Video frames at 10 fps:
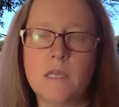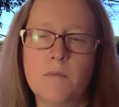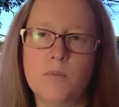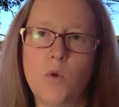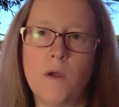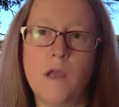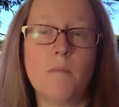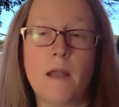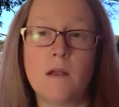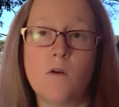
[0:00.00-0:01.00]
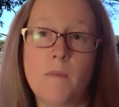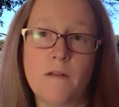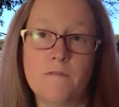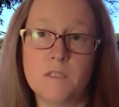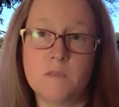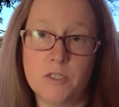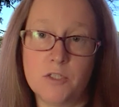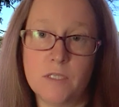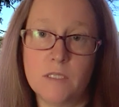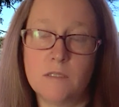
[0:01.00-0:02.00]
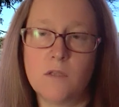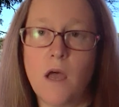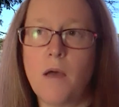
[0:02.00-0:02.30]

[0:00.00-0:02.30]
employ a medical benefit specialist